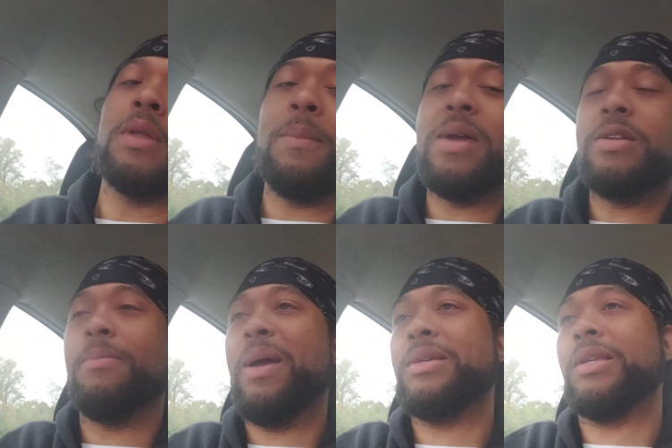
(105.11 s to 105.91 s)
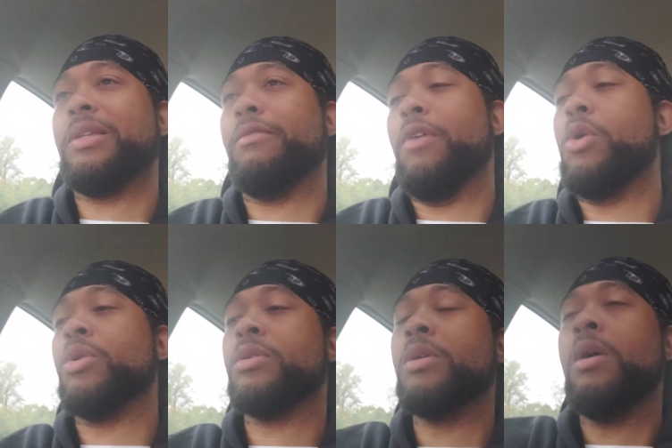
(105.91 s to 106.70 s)
meaning the basically the
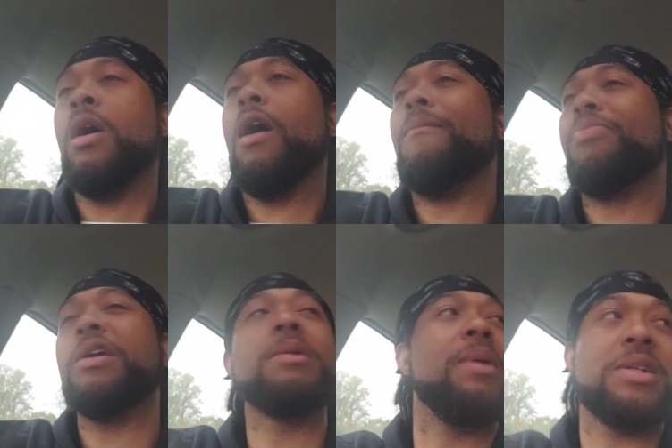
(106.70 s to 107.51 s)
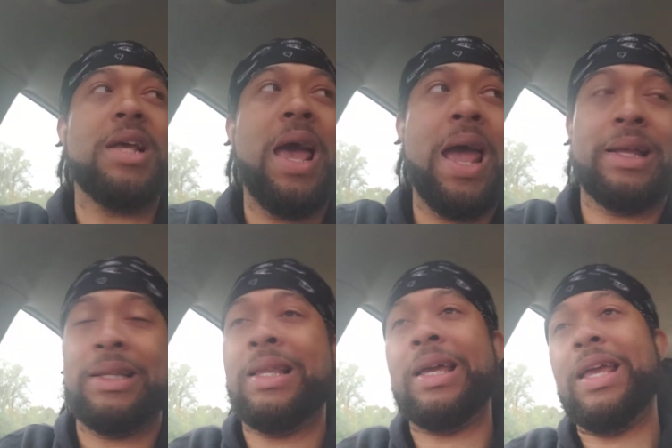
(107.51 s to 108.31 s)
voters, are pretty much
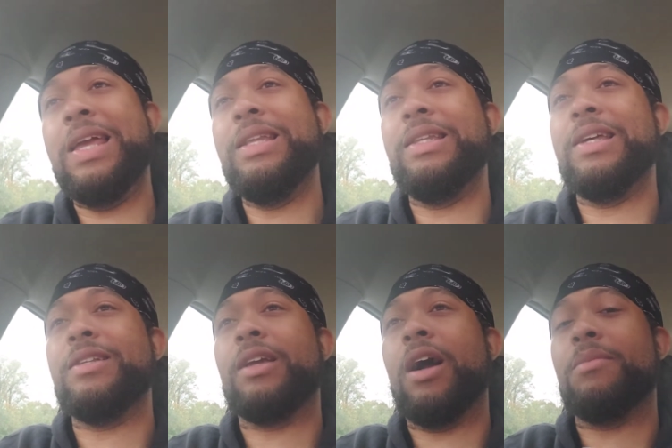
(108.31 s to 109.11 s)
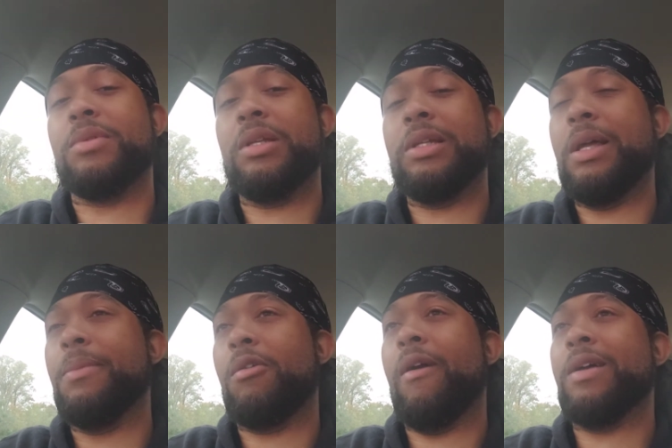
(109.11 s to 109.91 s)
acting like he didn't come to the
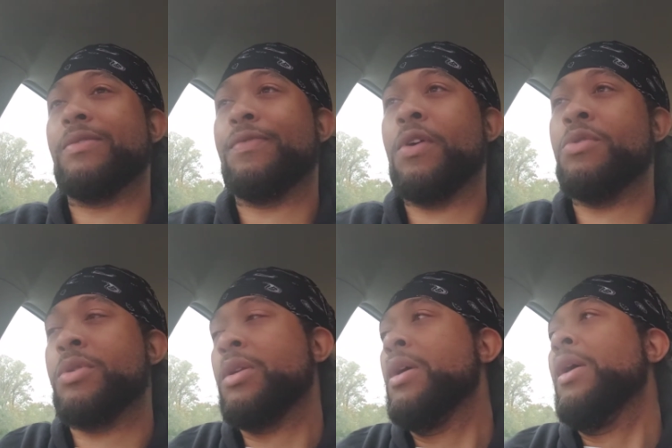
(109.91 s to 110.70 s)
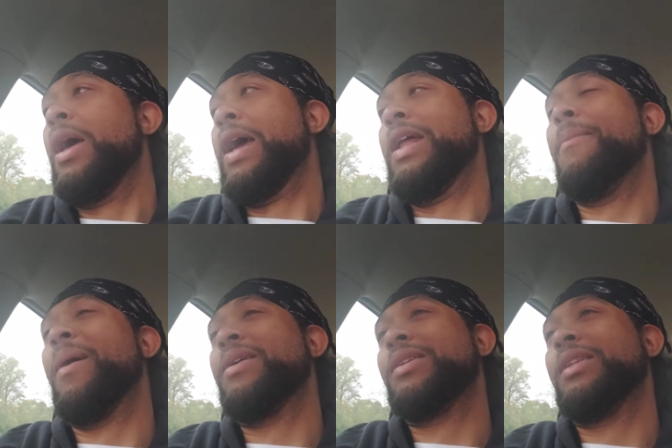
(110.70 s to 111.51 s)
Democrats first. And that
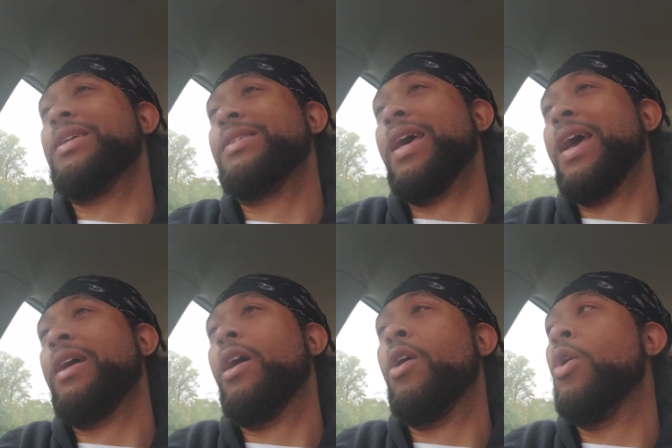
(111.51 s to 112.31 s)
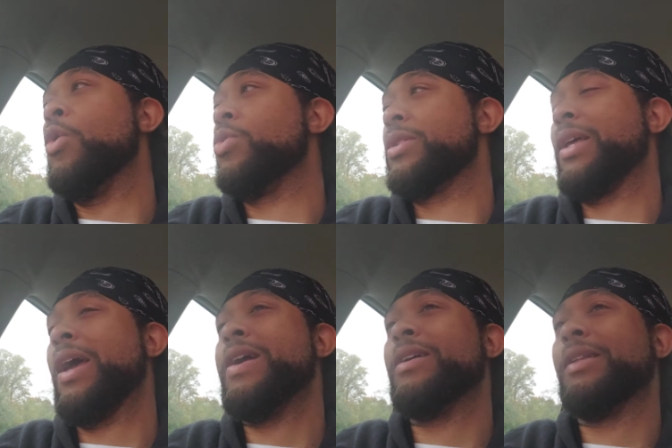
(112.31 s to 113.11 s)
basically saying, oh,
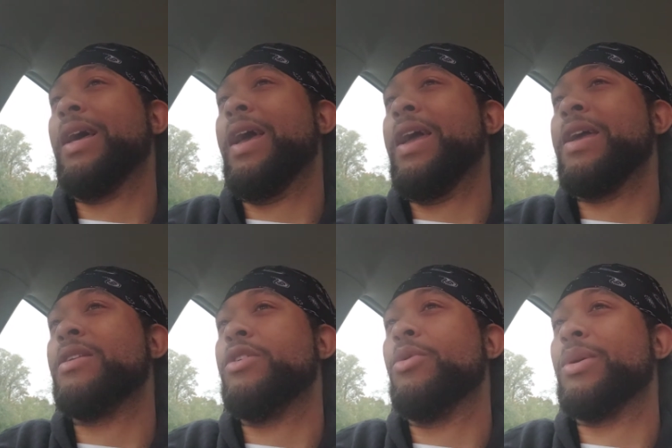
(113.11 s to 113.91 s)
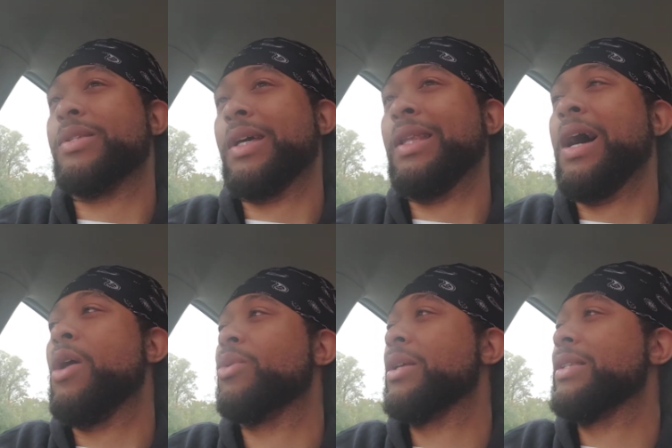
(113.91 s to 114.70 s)
stay in your lane, you a
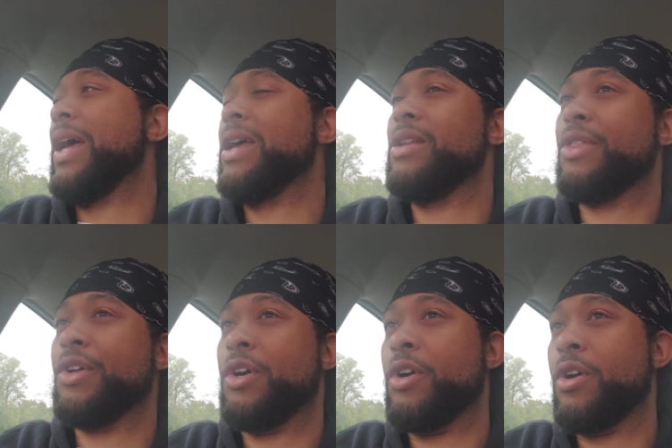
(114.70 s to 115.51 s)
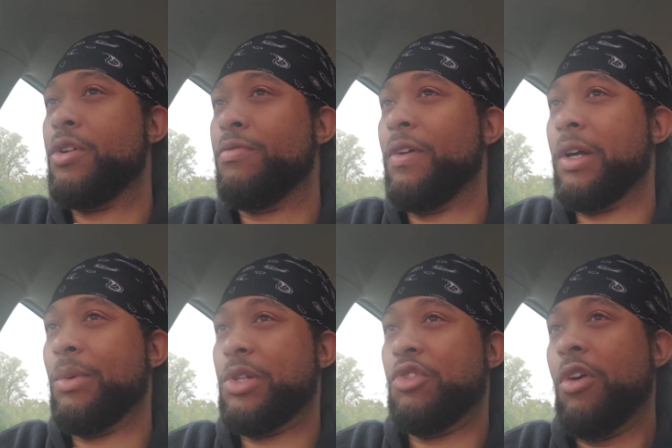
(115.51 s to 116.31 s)
sellout, this, that, and the third, you
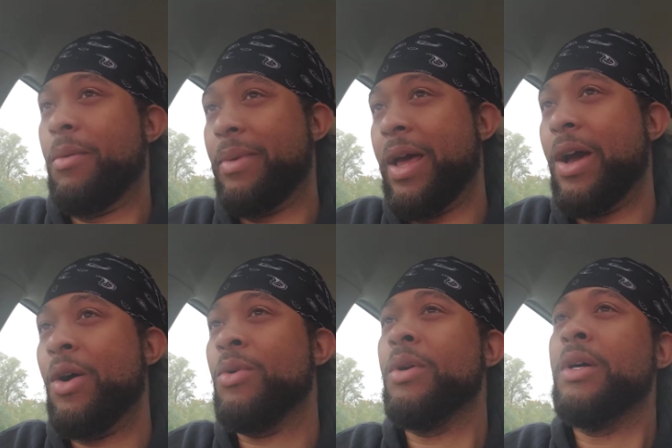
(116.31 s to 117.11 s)
fucking with Trump now.